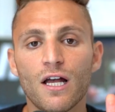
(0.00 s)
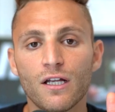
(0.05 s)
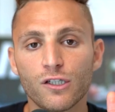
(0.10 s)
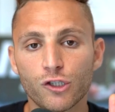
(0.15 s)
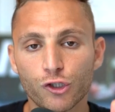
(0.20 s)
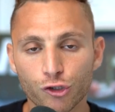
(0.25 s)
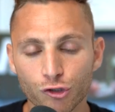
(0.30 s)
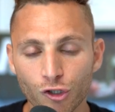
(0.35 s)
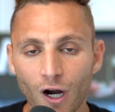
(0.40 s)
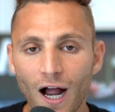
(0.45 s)

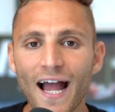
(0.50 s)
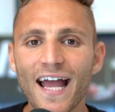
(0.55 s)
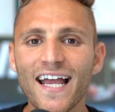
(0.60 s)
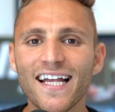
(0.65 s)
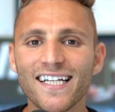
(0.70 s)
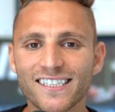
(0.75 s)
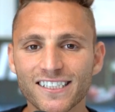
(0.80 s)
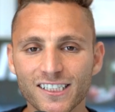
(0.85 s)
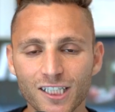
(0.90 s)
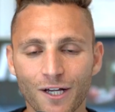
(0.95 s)

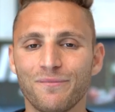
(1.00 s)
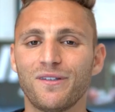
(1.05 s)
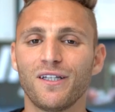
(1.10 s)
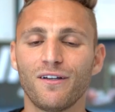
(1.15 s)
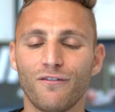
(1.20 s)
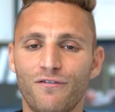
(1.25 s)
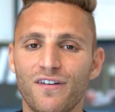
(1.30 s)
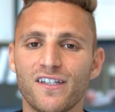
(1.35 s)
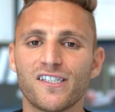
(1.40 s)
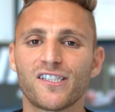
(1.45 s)
trying
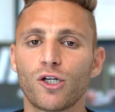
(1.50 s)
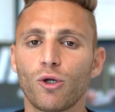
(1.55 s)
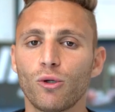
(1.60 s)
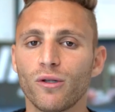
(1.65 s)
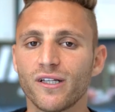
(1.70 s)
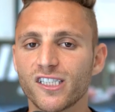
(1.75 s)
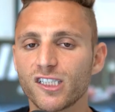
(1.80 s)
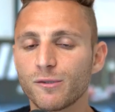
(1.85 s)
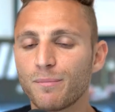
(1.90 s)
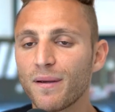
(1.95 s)
something physical,
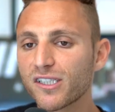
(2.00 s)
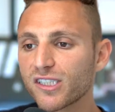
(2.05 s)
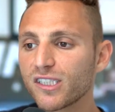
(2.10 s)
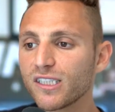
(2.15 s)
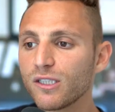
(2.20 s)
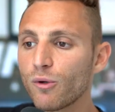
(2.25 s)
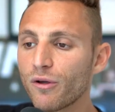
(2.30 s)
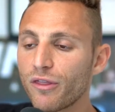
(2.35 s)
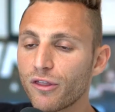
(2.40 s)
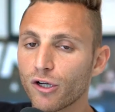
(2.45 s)

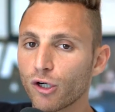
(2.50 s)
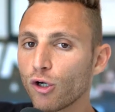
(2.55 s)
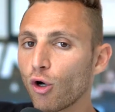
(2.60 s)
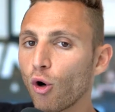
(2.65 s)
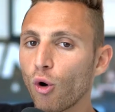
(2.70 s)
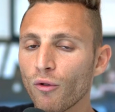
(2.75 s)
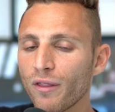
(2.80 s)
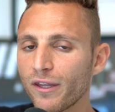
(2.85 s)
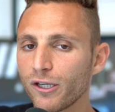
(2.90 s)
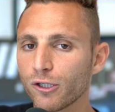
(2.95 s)
especially with a
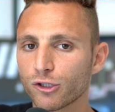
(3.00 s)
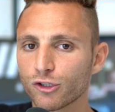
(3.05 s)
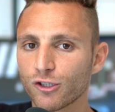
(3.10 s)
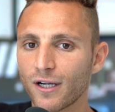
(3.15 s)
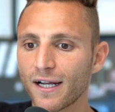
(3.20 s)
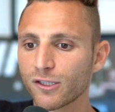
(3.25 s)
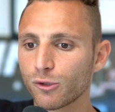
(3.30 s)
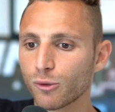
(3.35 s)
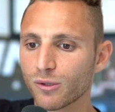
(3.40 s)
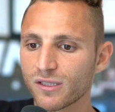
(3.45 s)
goal that you're
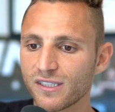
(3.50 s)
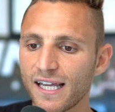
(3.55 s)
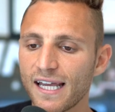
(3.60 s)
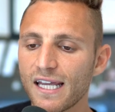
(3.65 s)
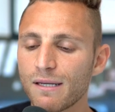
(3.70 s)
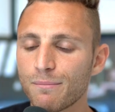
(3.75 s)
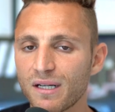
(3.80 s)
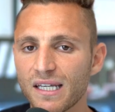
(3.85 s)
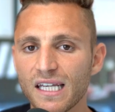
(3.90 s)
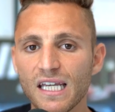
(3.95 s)
trying to
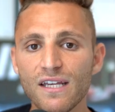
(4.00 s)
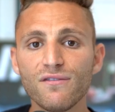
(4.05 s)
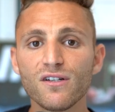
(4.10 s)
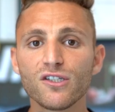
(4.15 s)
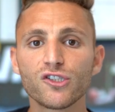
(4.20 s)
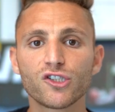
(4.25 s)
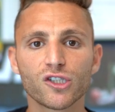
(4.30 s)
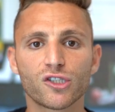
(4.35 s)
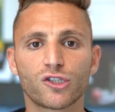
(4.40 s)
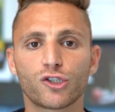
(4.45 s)
attain, but even
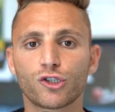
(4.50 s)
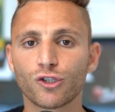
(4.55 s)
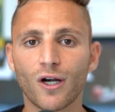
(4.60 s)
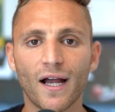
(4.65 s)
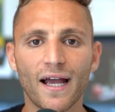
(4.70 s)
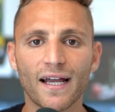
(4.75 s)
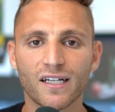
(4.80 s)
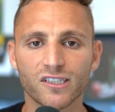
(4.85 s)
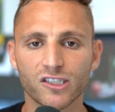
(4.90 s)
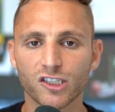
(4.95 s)
just
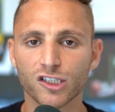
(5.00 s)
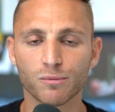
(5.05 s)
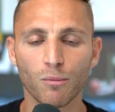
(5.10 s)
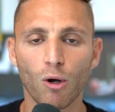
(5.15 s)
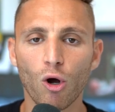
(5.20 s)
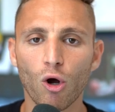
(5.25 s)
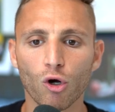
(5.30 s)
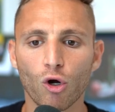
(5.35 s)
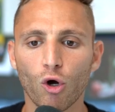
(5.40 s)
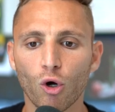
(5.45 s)
trying a
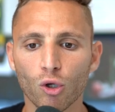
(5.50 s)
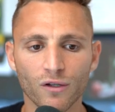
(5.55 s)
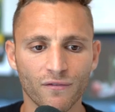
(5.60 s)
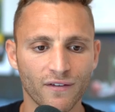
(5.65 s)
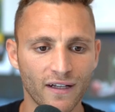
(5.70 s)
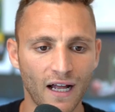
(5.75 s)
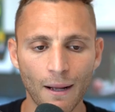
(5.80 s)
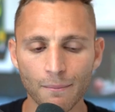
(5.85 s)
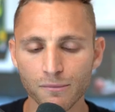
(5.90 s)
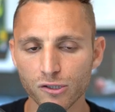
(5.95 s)
small goal of
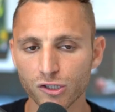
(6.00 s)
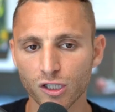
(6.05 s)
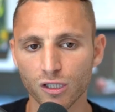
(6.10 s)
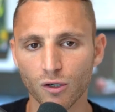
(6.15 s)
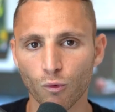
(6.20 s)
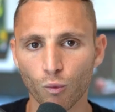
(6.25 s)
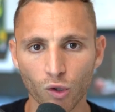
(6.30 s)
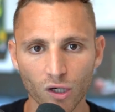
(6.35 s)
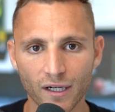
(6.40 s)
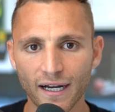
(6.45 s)
like, I'm just going to
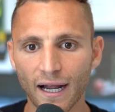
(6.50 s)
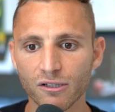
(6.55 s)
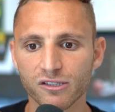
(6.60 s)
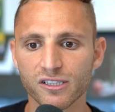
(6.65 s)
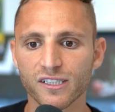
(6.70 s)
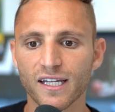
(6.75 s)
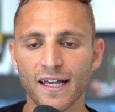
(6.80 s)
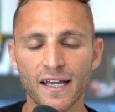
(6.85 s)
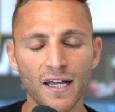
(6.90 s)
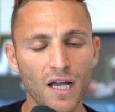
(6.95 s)
work out
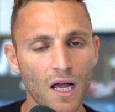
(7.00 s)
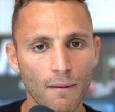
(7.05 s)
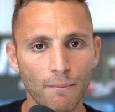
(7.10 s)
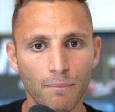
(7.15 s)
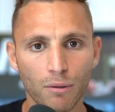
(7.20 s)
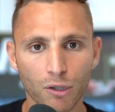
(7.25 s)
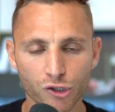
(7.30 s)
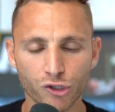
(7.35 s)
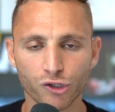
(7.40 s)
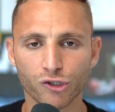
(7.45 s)
today,
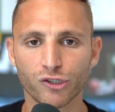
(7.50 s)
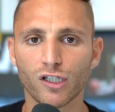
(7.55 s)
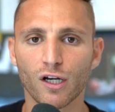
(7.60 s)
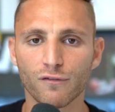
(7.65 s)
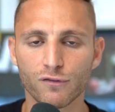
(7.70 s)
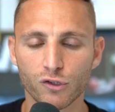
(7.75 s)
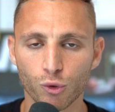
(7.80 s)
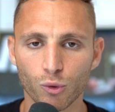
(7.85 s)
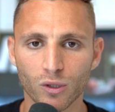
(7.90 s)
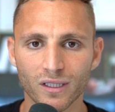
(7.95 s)
push
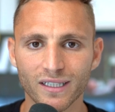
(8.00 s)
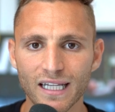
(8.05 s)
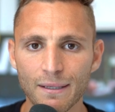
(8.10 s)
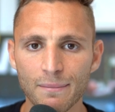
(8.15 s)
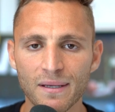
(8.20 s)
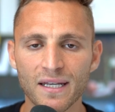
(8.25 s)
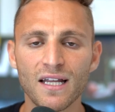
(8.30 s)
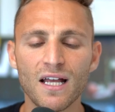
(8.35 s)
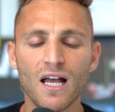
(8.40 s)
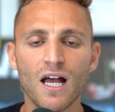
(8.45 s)
yourself to a
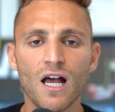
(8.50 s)
limit,